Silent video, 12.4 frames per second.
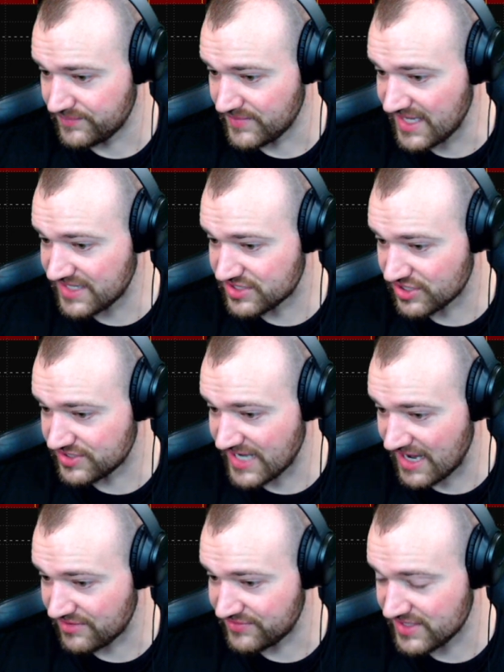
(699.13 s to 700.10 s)
enter
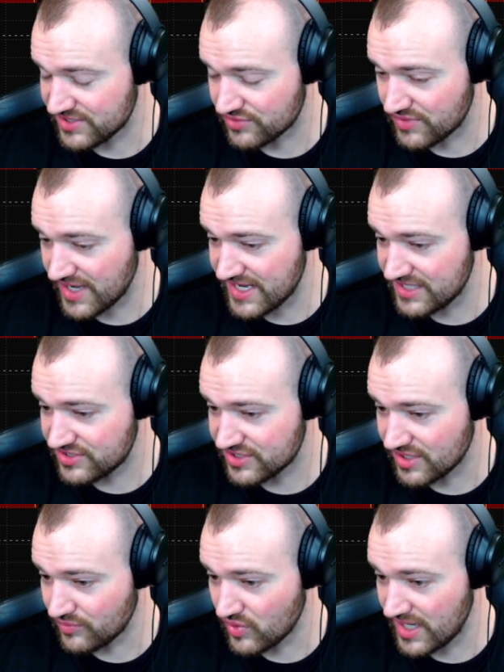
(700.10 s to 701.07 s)
down in this range
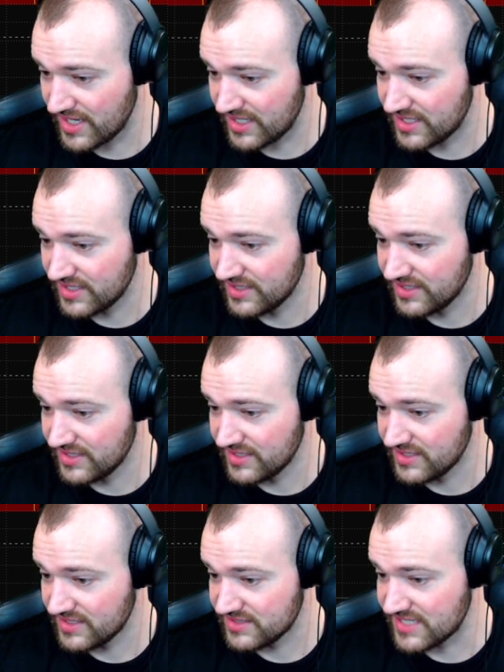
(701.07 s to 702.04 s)
somewhere,
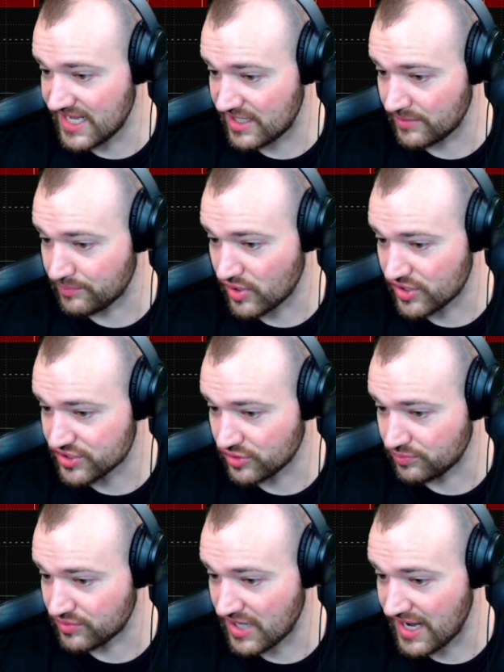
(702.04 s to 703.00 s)
take a partial
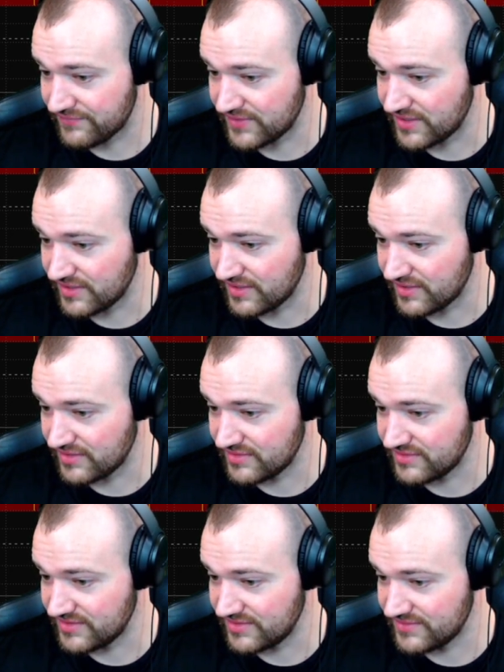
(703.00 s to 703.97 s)
profit
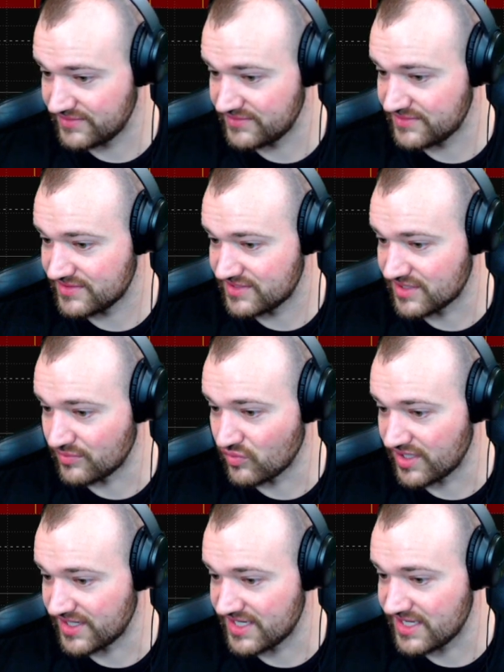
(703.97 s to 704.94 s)

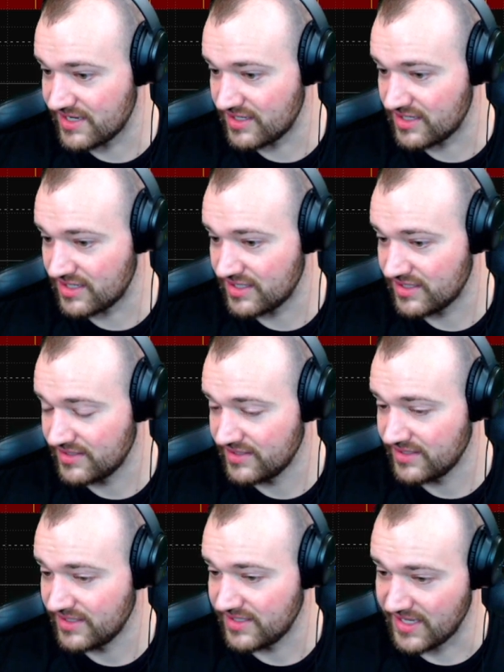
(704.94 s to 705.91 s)
somewhere in here,
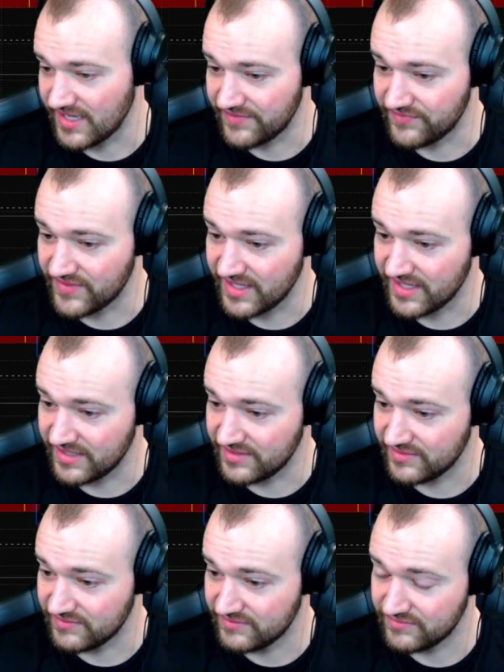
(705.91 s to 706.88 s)
and
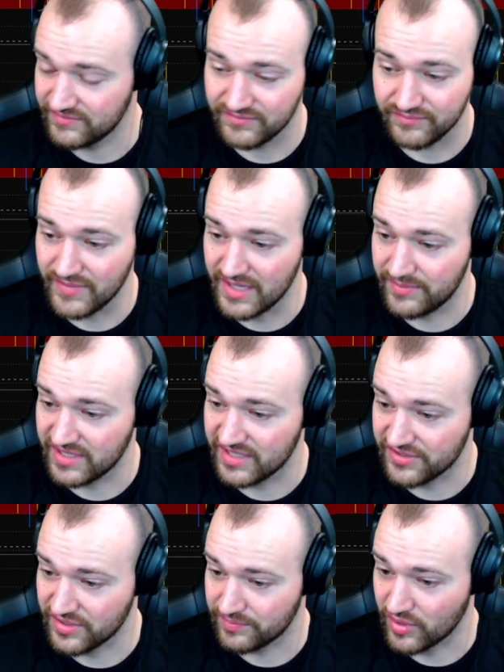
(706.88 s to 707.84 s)
then maybe
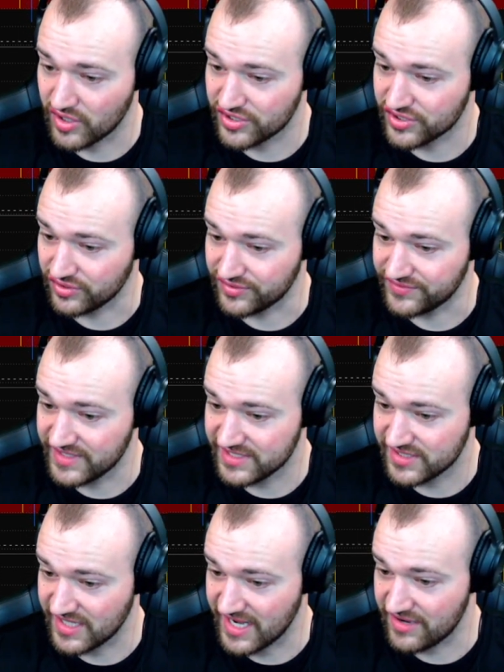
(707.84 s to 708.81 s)
another partial in
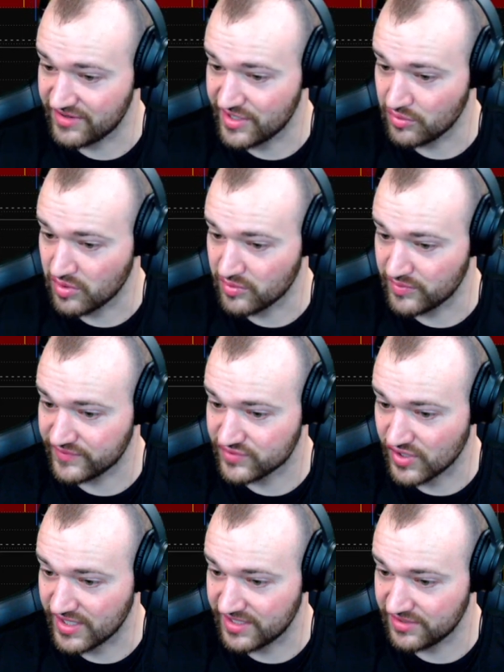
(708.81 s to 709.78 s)
this area where we've
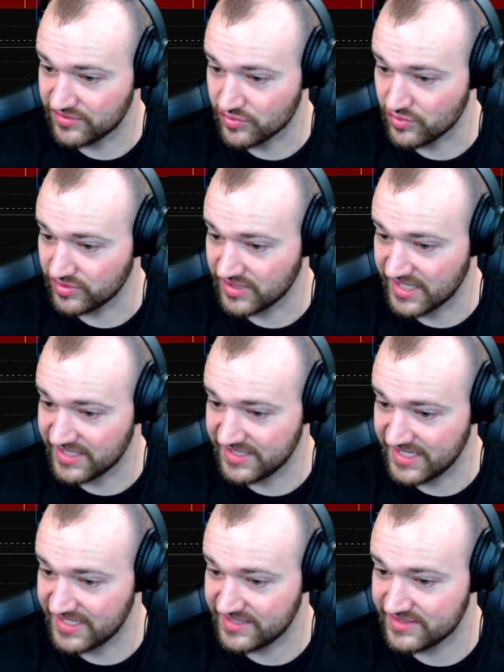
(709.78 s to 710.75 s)
traded through a lot of
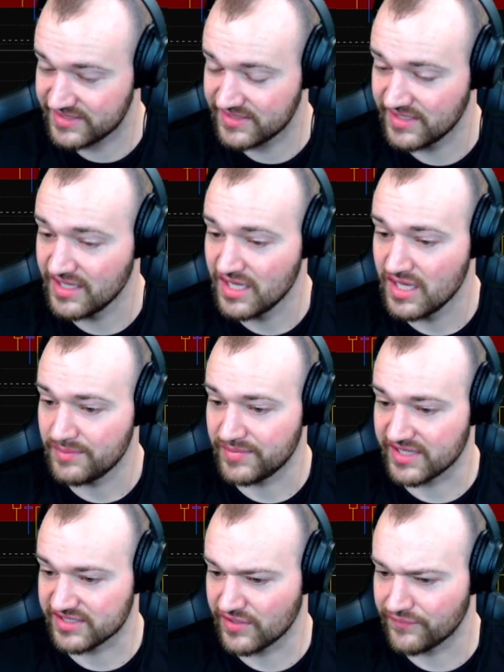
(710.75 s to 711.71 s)
days,
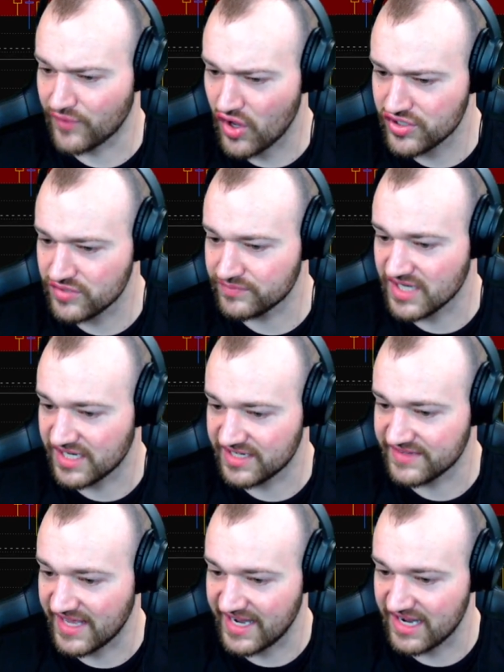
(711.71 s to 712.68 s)
because the volume done
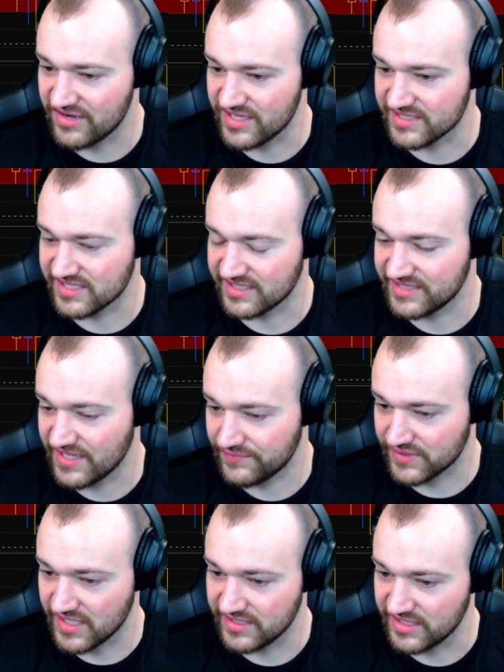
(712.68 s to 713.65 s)
in that area is
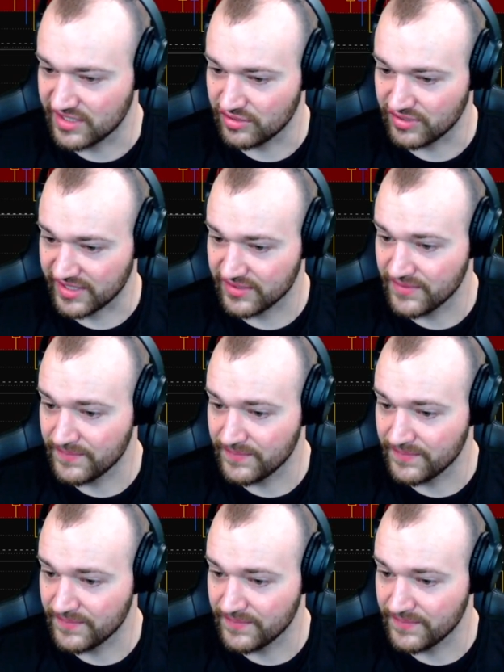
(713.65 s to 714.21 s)
significant. You know, like